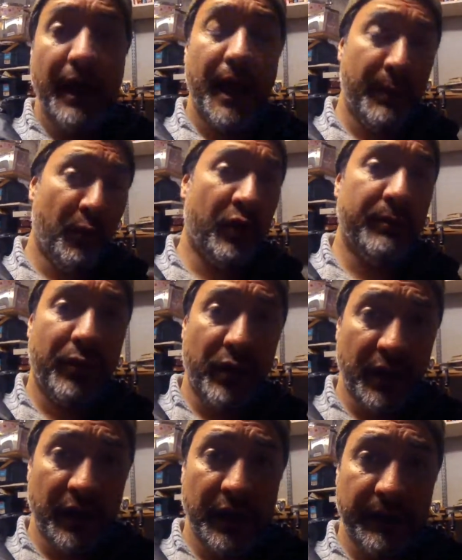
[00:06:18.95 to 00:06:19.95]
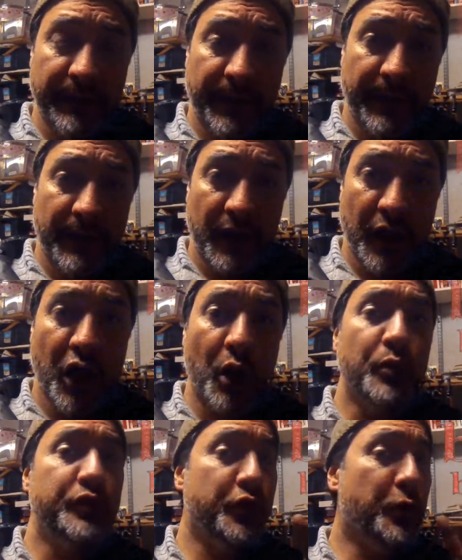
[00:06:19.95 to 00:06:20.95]
And more importantly,
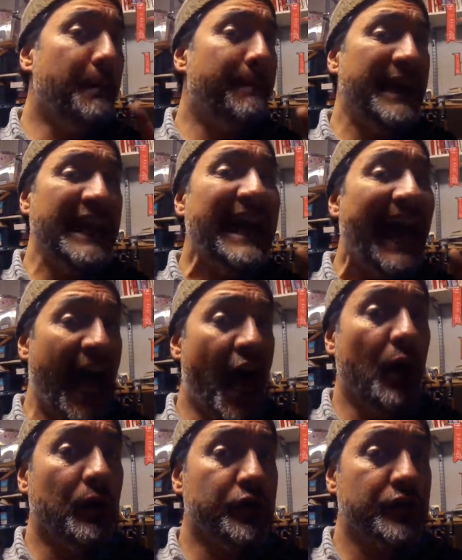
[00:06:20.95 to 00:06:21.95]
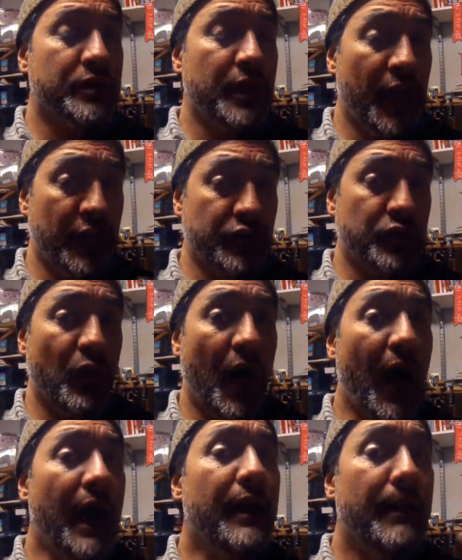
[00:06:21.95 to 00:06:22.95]
go to Big Al's and
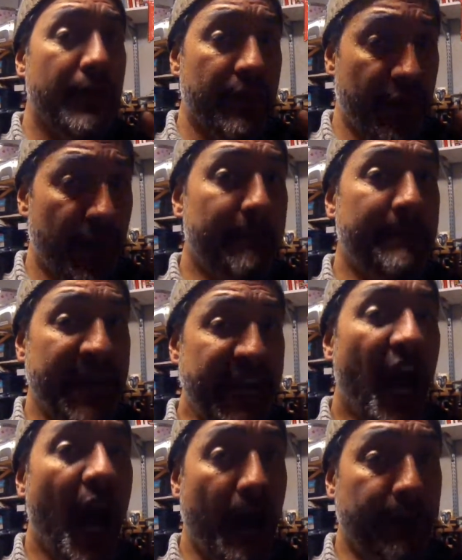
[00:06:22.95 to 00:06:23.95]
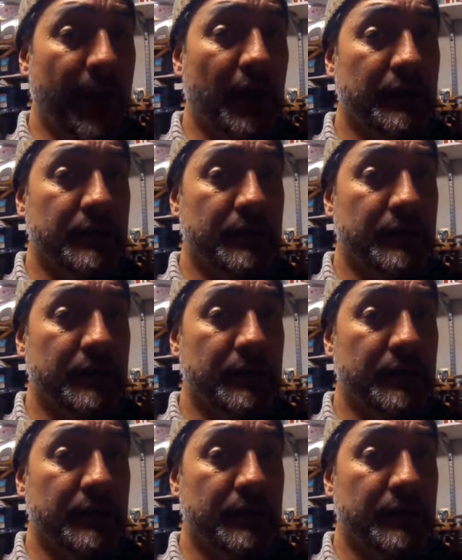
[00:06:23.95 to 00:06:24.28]
try their Big Hoppa.